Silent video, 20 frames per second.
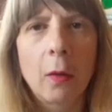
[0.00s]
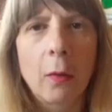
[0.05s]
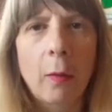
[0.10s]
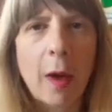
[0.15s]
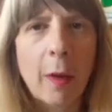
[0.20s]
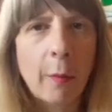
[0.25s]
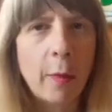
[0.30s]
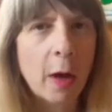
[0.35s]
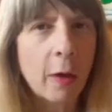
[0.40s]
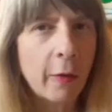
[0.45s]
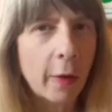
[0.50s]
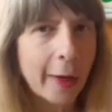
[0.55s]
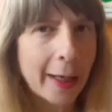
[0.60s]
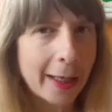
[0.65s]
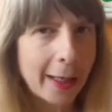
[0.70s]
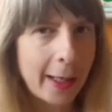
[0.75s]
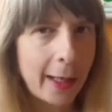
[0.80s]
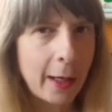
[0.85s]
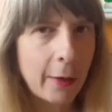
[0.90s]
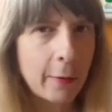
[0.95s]
When we are
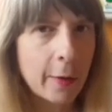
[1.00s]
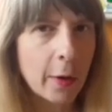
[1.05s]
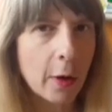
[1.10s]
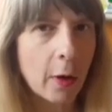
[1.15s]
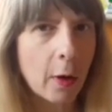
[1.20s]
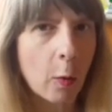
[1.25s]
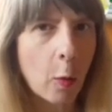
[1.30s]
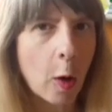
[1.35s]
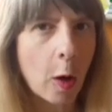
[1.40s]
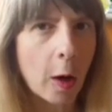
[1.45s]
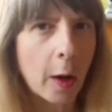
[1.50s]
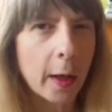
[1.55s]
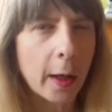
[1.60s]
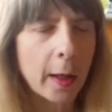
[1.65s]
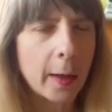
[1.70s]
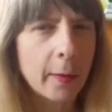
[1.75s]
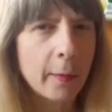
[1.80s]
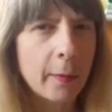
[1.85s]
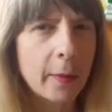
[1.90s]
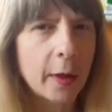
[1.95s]
very clear with our
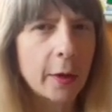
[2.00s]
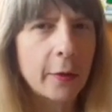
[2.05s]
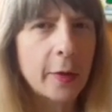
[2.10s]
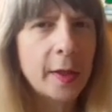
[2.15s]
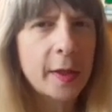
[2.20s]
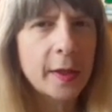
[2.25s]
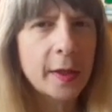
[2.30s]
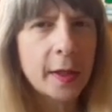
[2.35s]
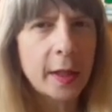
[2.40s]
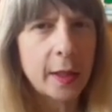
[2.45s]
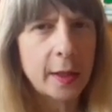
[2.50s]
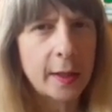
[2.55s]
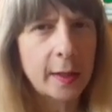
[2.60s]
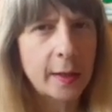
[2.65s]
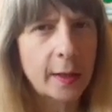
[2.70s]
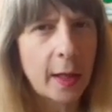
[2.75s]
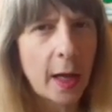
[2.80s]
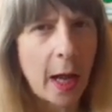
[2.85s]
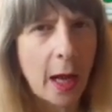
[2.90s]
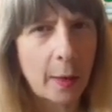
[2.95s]
why, there is
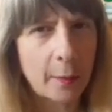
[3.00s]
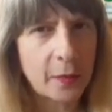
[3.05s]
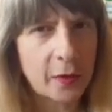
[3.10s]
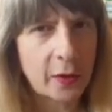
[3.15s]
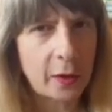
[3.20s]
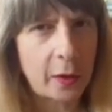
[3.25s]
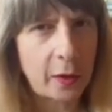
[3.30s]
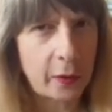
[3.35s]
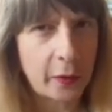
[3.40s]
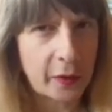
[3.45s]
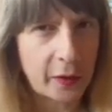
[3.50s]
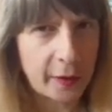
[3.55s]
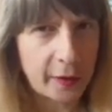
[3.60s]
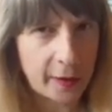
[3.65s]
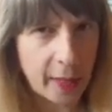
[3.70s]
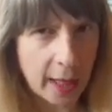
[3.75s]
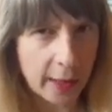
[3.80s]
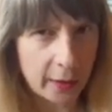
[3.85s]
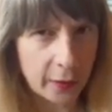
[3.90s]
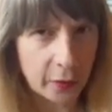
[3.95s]
this absolute
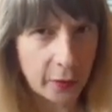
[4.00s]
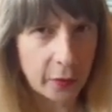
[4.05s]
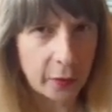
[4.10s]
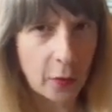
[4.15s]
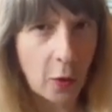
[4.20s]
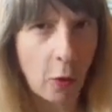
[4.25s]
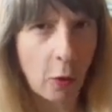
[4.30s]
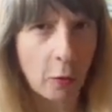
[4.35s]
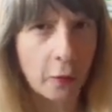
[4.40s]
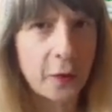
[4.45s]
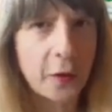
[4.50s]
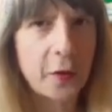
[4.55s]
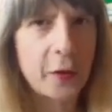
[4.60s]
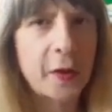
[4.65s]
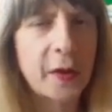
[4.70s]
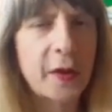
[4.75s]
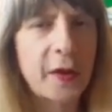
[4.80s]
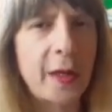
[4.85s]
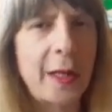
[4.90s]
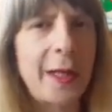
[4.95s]
sense of
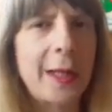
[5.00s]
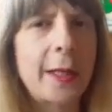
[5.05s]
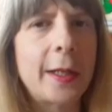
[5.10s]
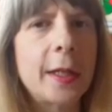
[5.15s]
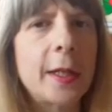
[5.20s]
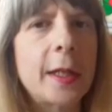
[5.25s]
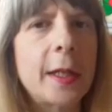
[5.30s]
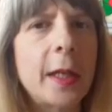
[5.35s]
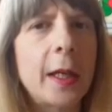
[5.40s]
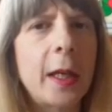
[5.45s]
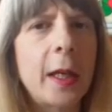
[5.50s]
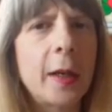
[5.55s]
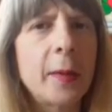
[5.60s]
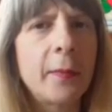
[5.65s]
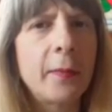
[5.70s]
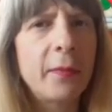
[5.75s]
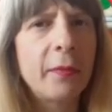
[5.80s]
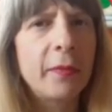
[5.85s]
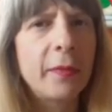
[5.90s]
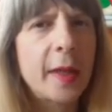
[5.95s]
solidity,
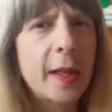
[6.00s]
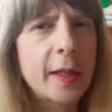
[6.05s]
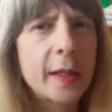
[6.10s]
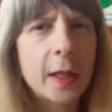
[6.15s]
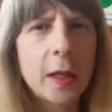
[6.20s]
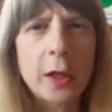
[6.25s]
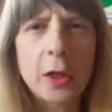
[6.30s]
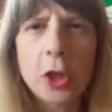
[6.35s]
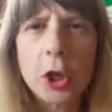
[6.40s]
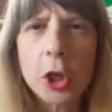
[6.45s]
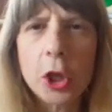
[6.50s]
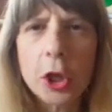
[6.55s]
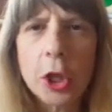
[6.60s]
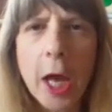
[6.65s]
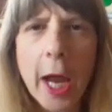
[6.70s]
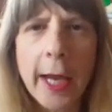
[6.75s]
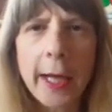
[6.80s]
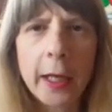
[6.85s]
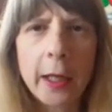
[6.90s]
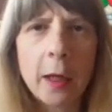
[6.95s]
this
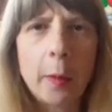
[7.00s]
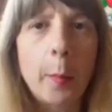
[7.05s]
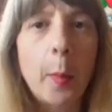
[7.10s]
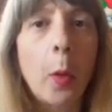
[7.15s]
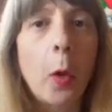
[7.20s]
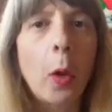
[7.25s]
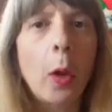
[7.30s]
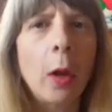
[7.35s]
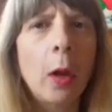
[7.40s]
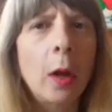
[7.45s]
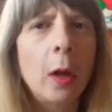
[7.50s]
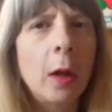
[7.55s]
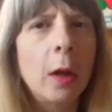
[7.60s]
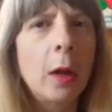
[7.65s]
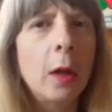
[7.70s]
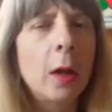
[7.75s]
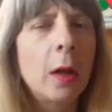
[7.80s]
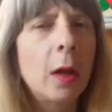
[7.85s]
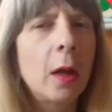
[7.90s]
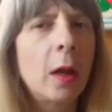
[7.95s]
unshakable
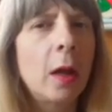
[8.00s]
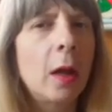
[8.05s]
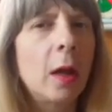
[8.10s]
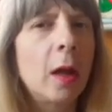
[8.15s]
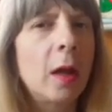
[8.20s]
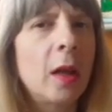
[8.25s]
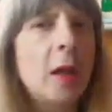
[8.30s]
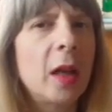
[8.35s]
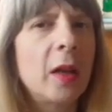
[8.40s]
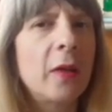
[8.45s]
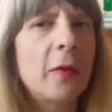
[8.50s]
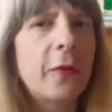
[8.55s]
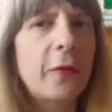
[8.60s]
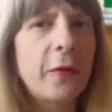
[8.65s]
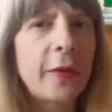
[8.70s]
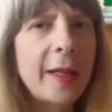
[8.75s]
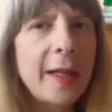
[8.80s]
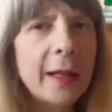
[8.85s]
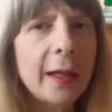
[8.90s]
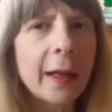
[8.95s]

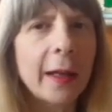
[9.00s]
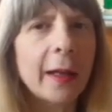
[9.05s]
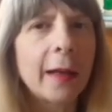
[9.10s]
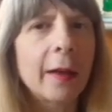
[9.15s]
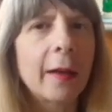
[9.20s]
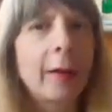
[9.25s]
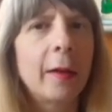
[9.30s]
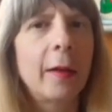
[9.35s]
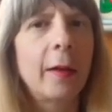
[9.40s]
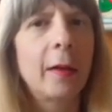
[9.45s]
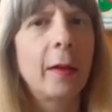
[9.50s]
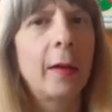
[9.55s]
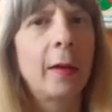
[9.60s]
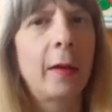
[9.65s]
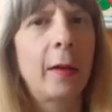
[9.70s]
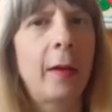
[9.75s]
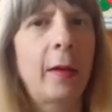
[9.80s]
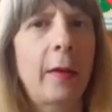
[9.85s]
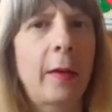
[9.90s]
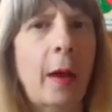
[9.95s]
feeling
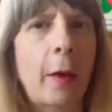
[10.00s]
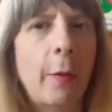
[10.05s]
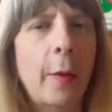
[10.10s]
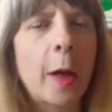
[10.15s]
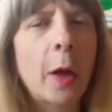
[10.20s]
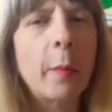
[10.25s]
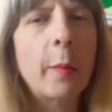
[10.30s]
that we're